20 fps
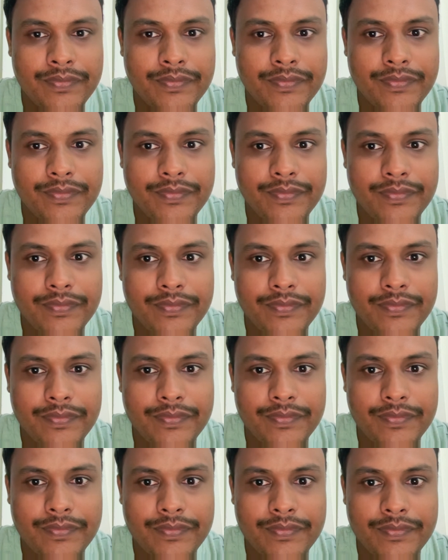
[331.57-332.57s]

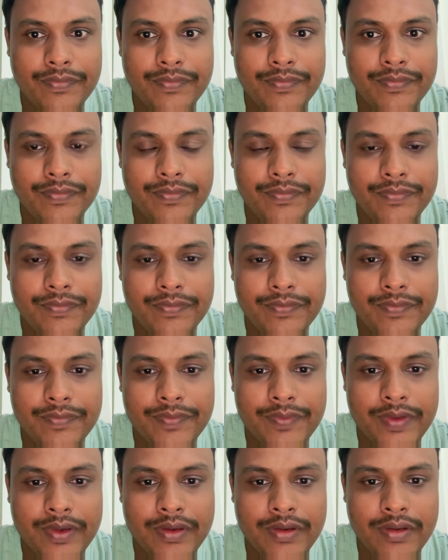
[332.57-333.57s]
Mm,
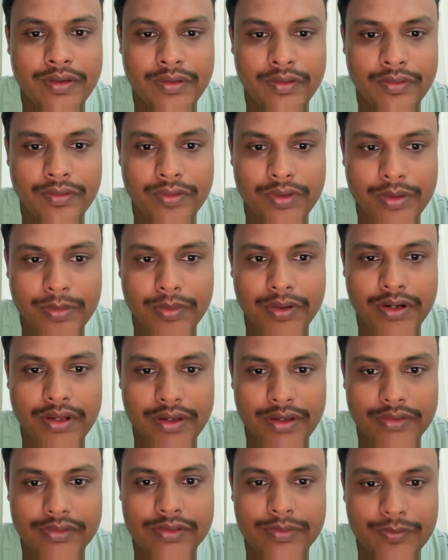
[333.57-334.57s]
okay, but
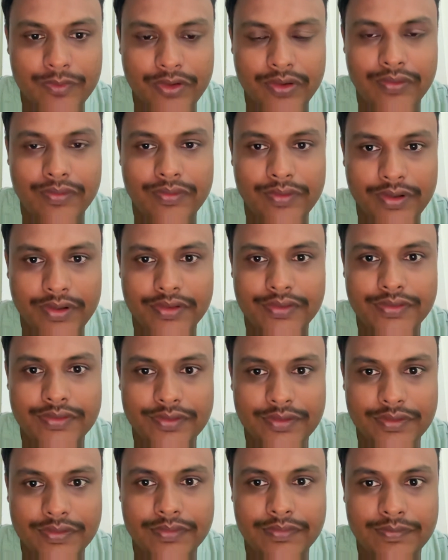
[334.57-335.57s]
as of now,
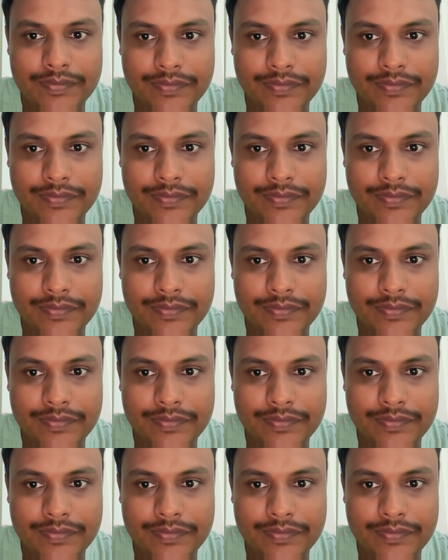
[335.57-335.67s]
it's.